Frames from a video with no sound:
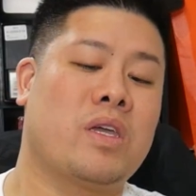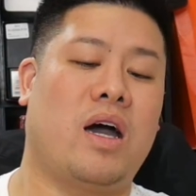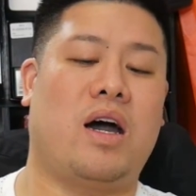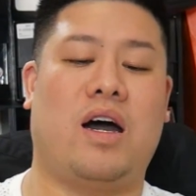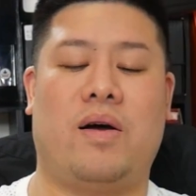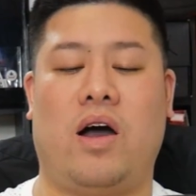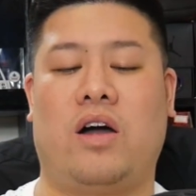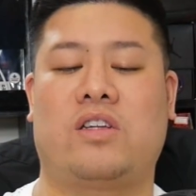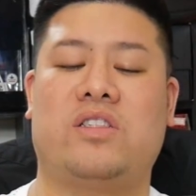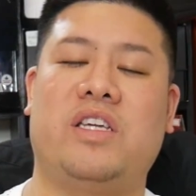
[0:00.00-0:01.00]

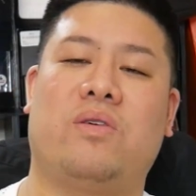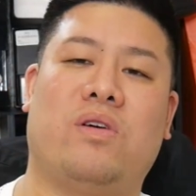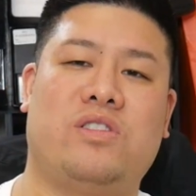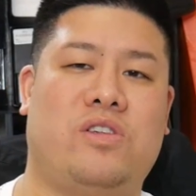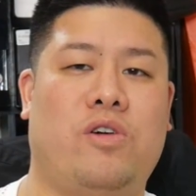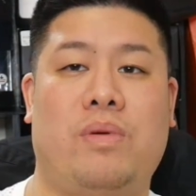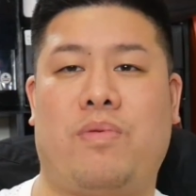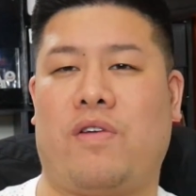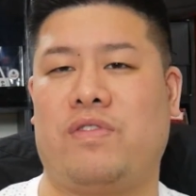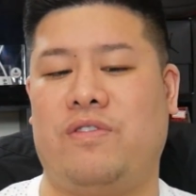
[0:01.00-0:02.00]
On clean courts, you'll be
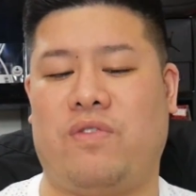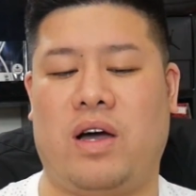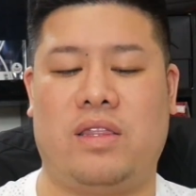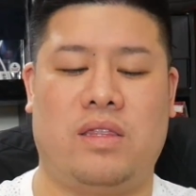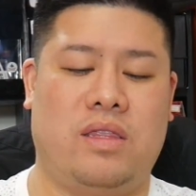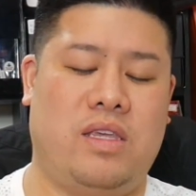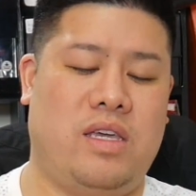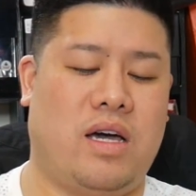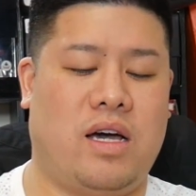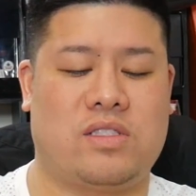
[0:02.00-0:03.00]
perfectly fine.
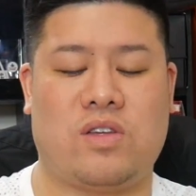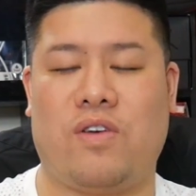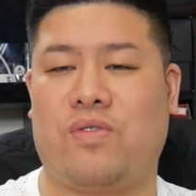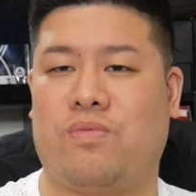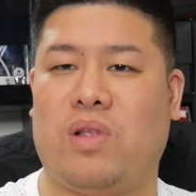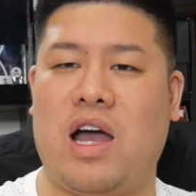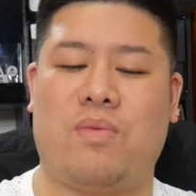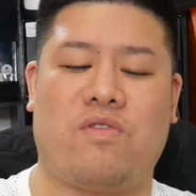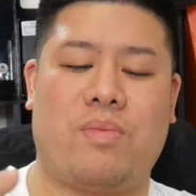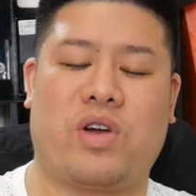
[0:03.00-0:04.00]
The soft,
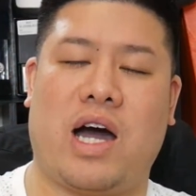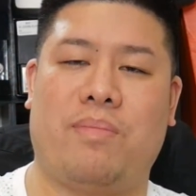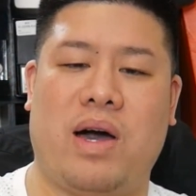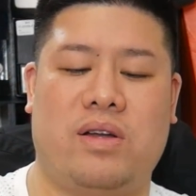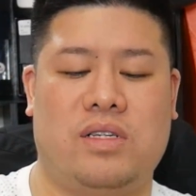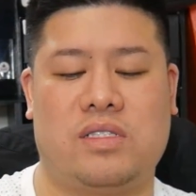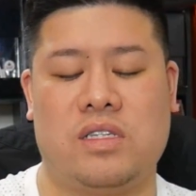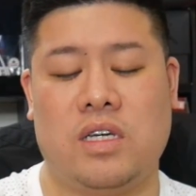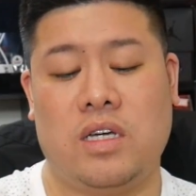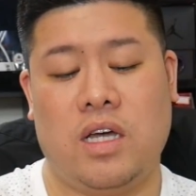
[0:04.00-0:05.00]
pliable rubber compound is
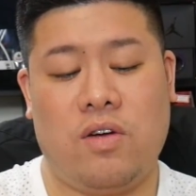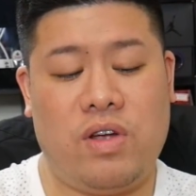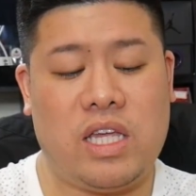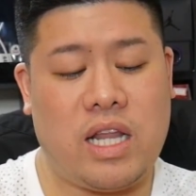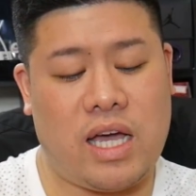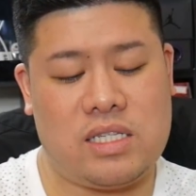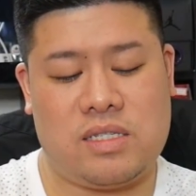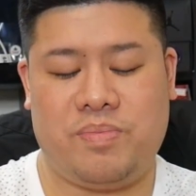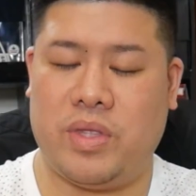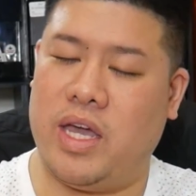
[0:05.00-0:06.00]
really nice.